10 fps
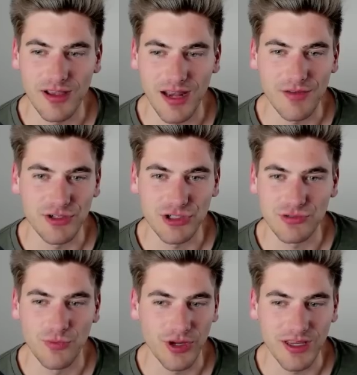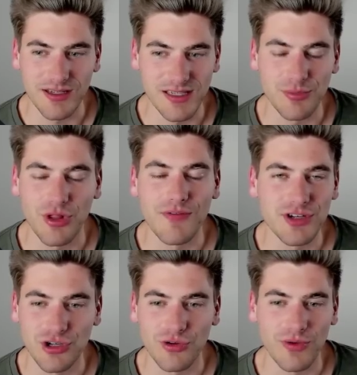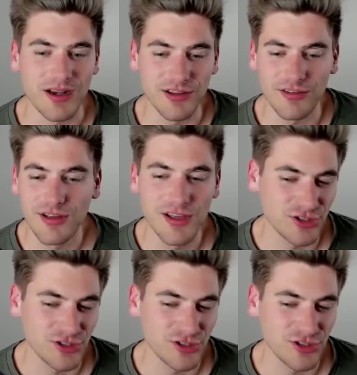And I have a working example of it shown right here.